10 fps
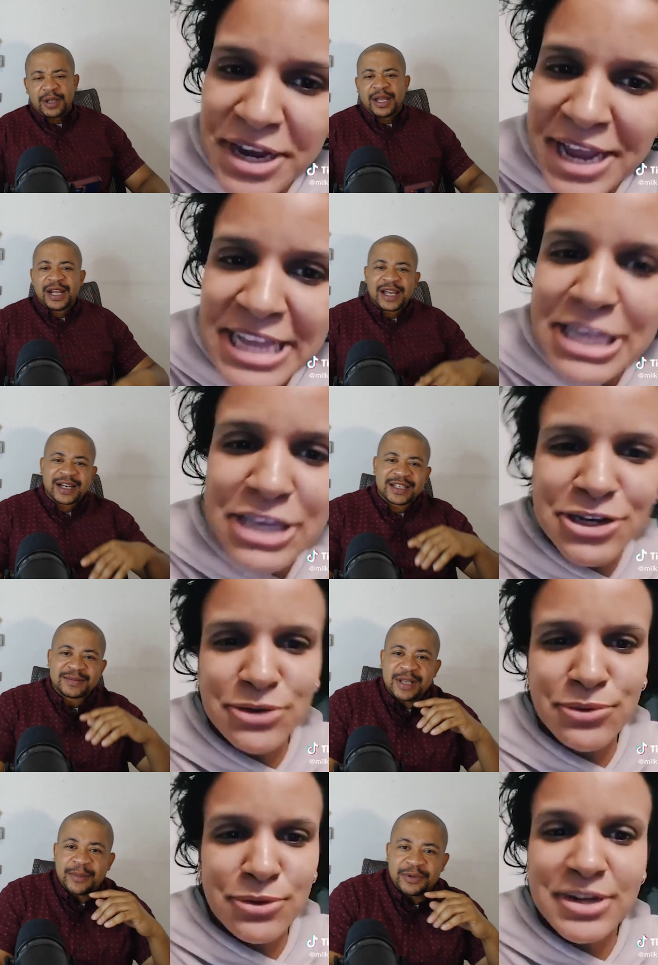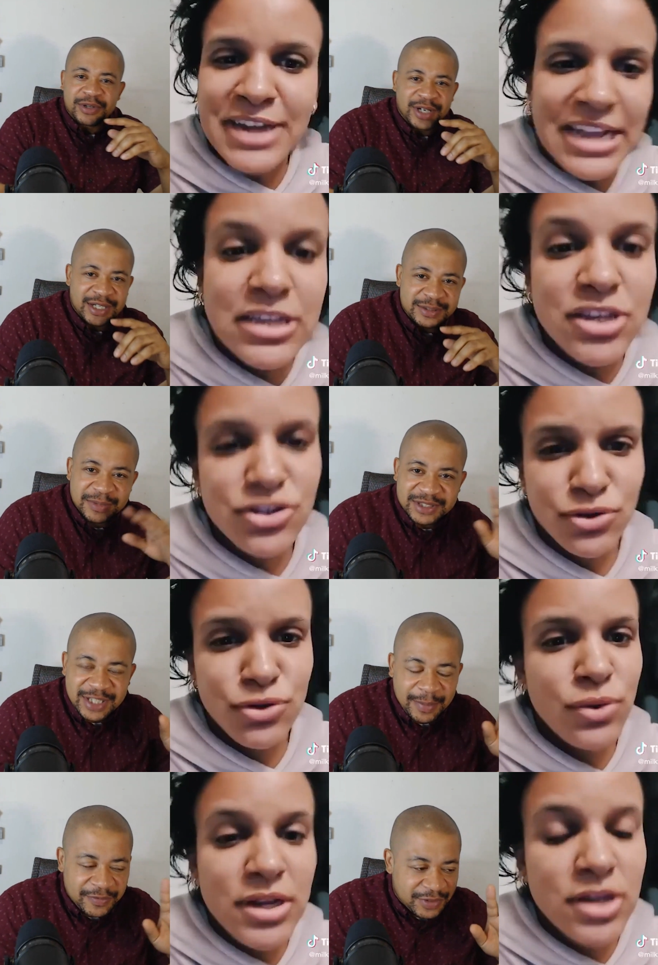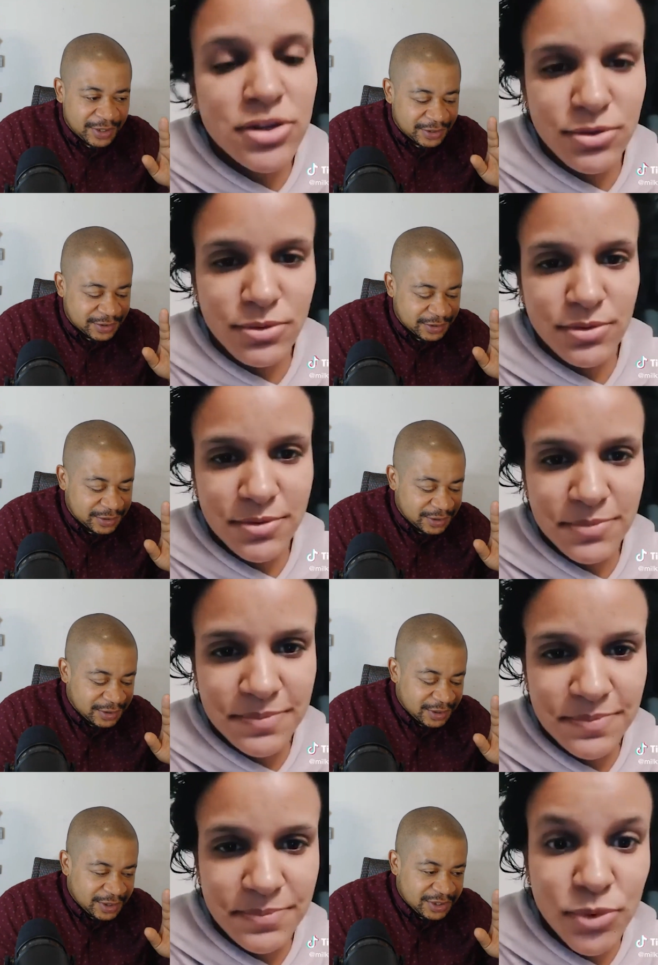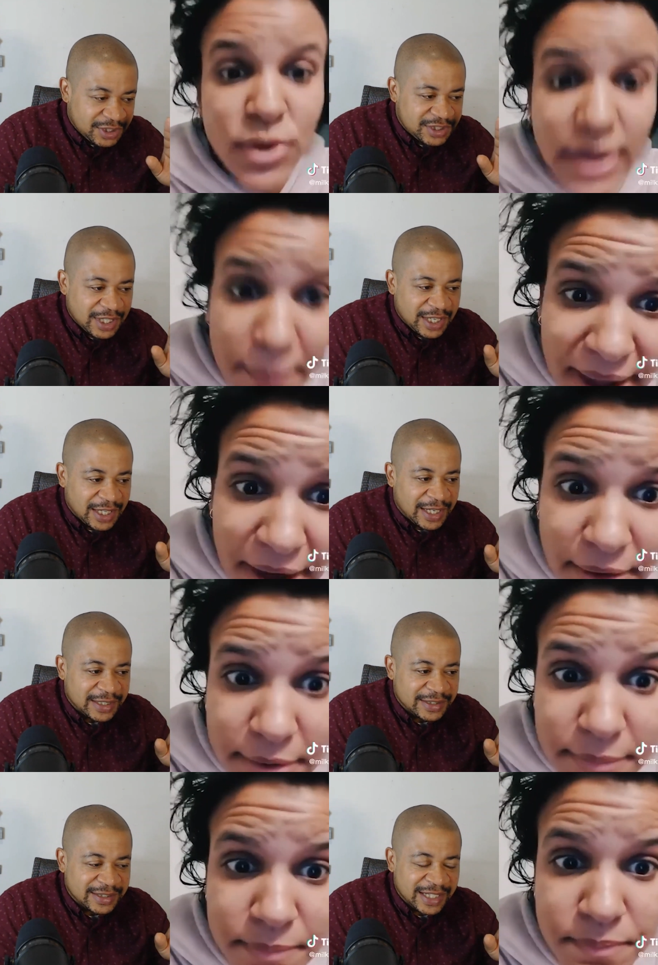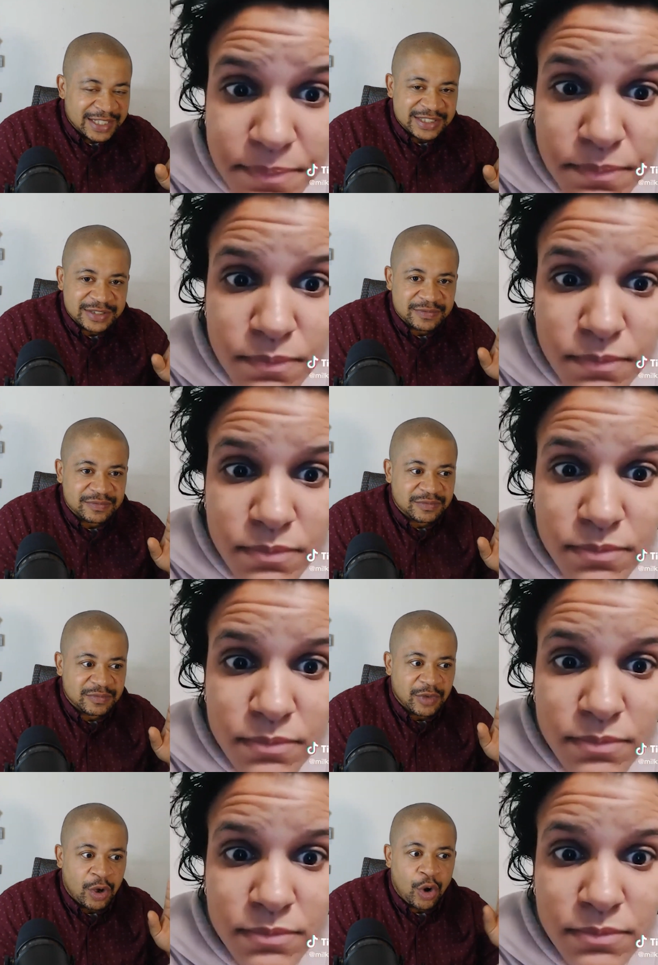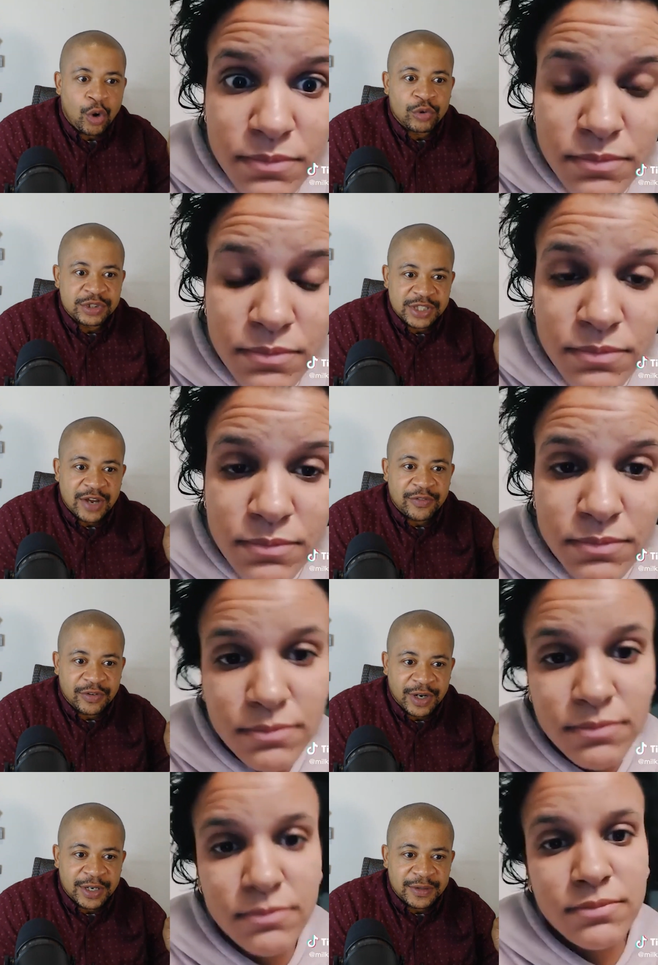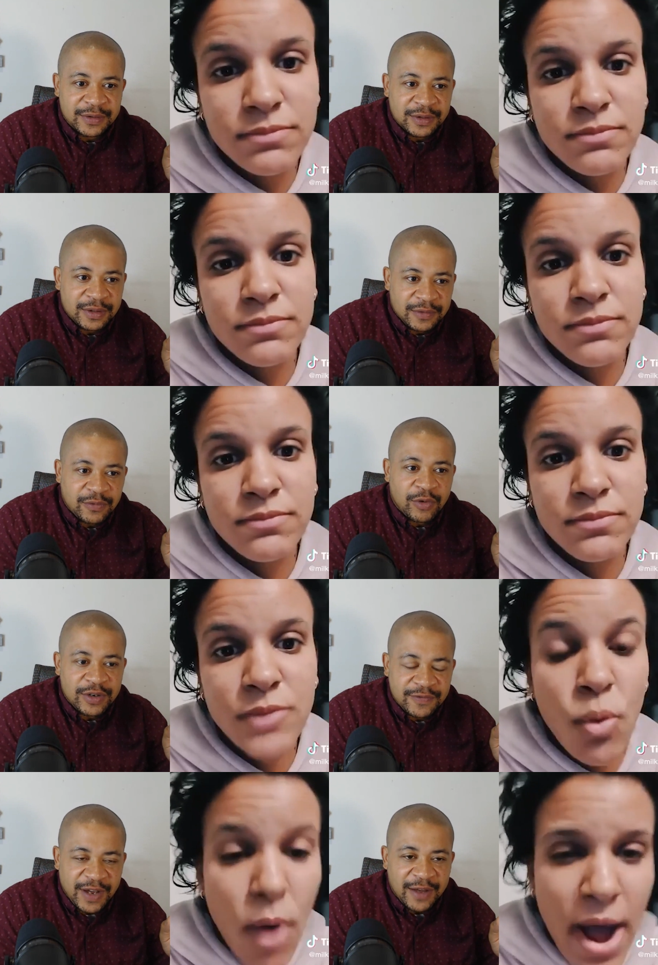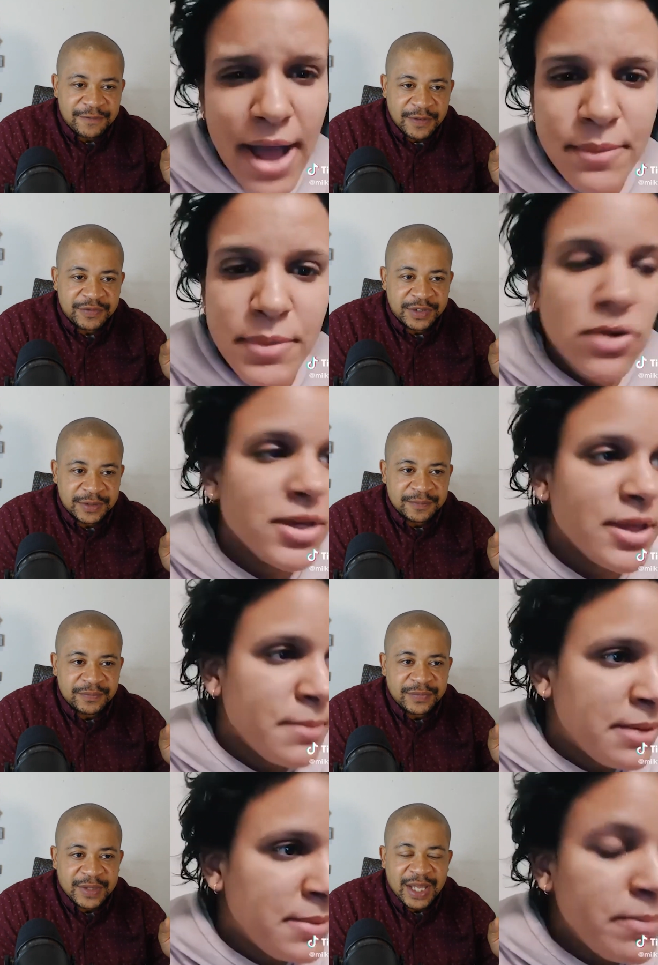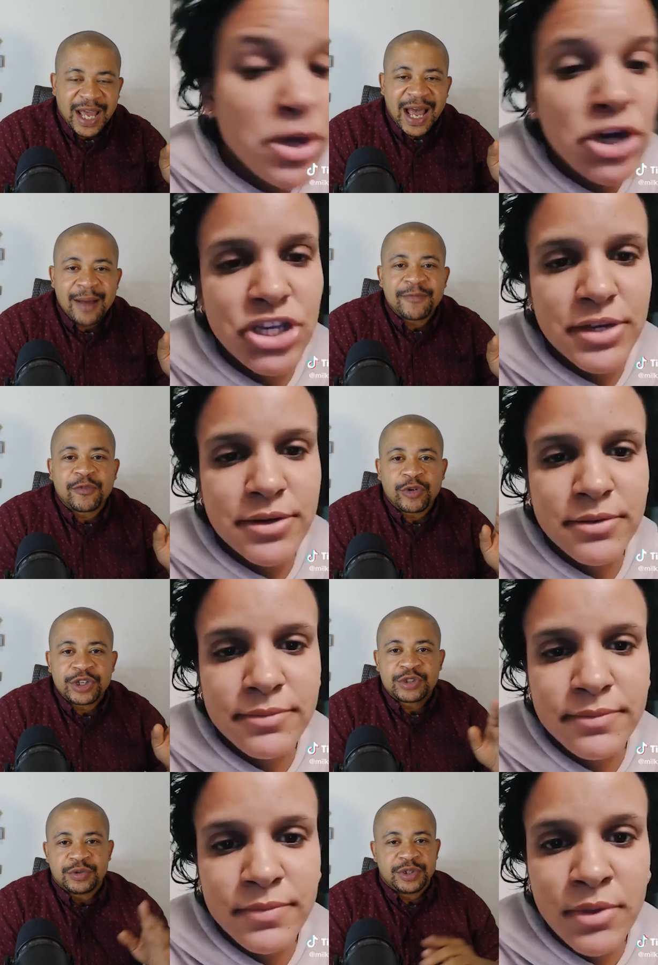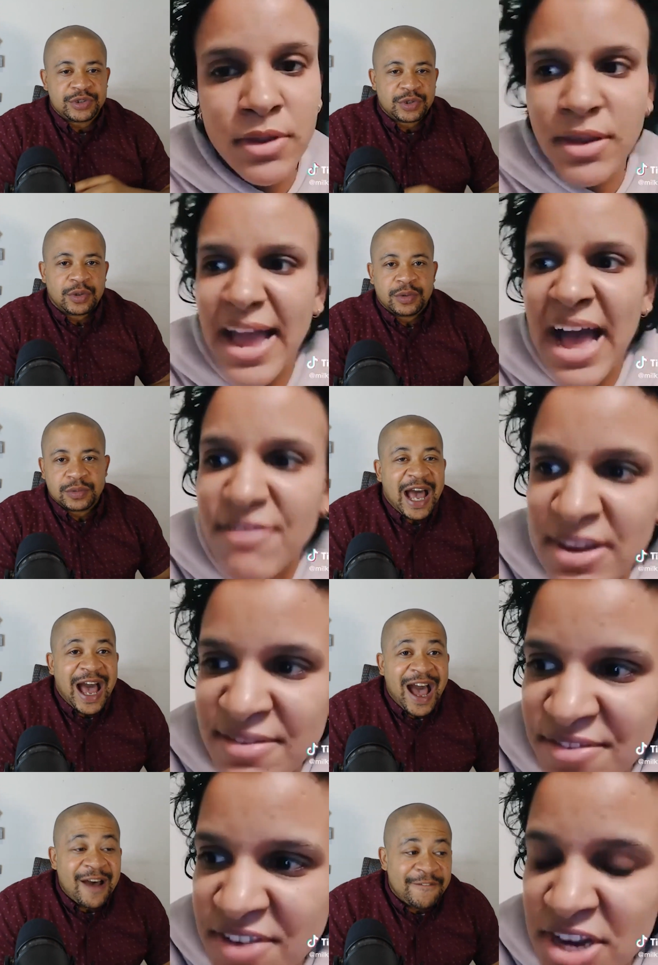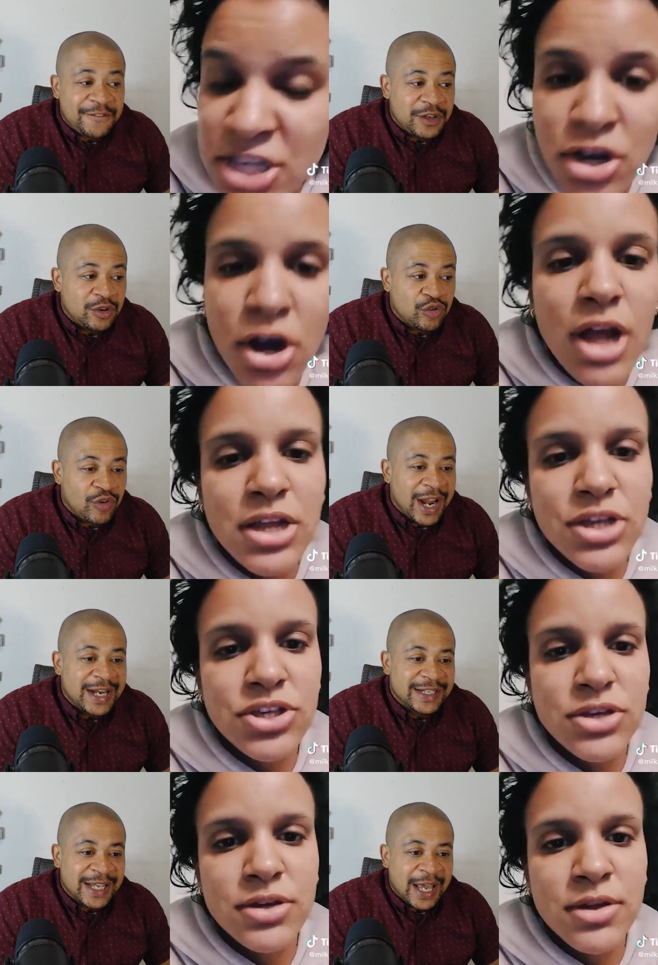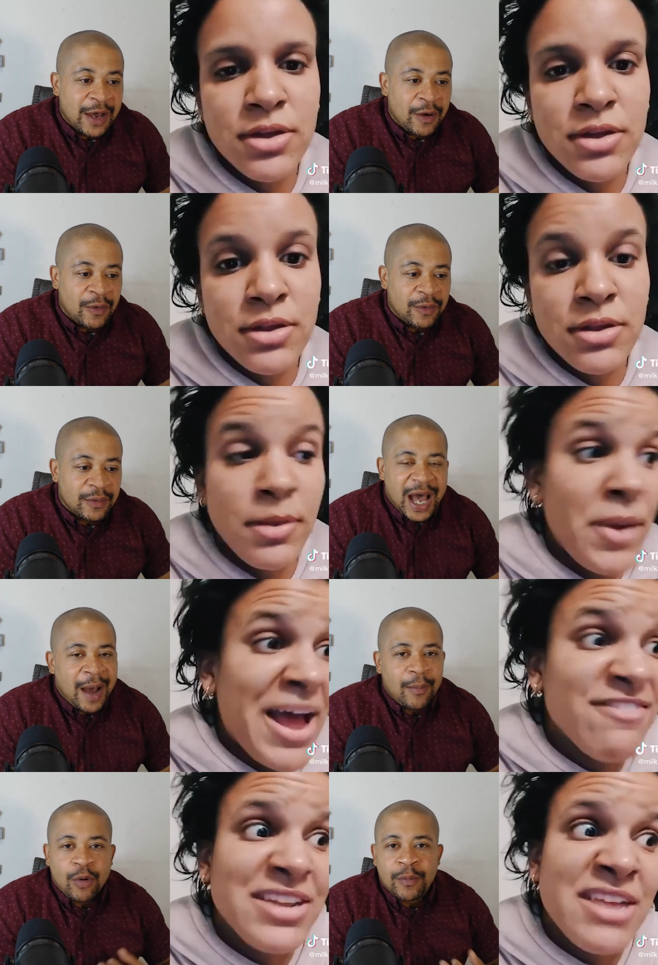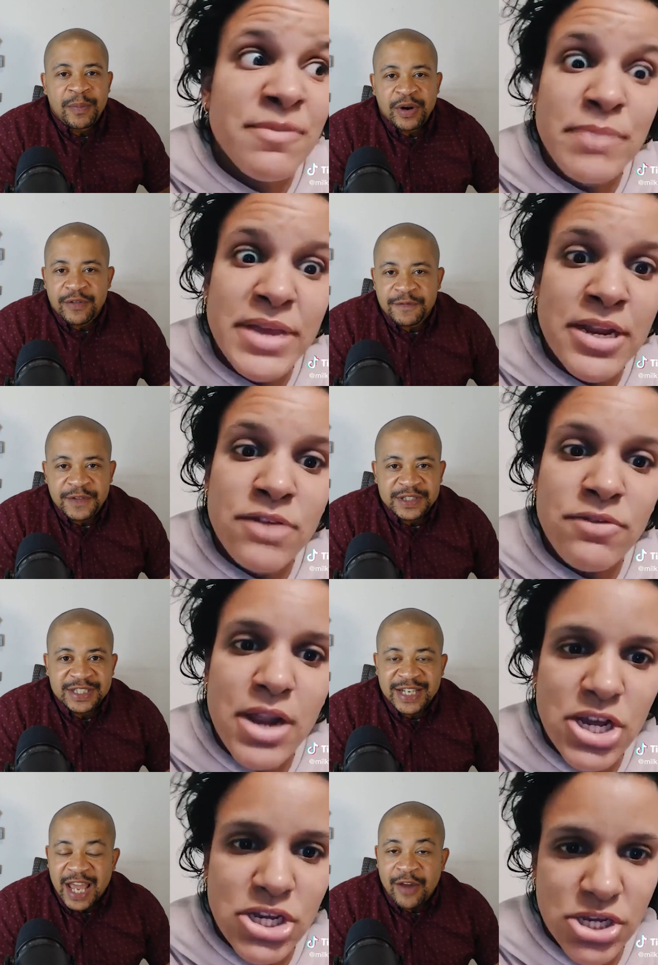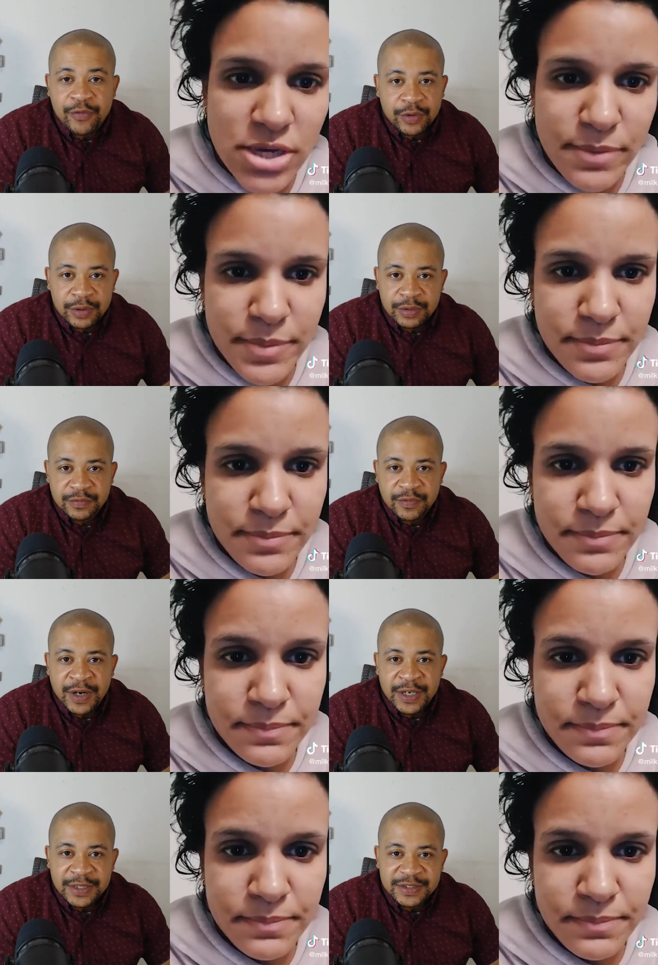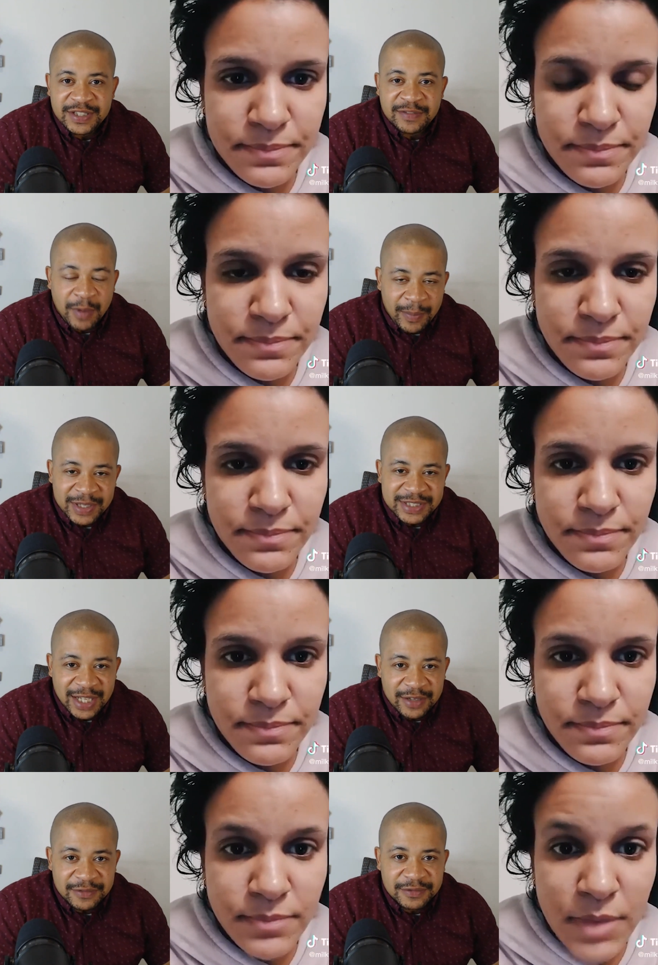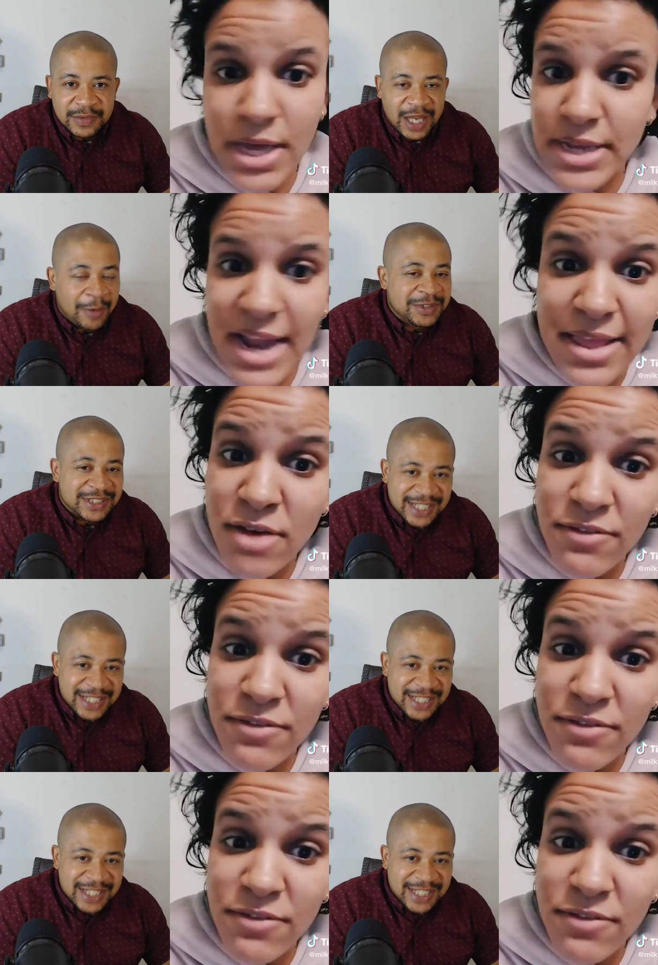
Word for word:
Speaker 1: I gotta keep stopping her, guys. I'm gonna stop after this. She said it like that's old as ever, right? 45, 50. I'm 42 years old. I feel right now I'm more better fit than ever, right? To live my best life. I wasn't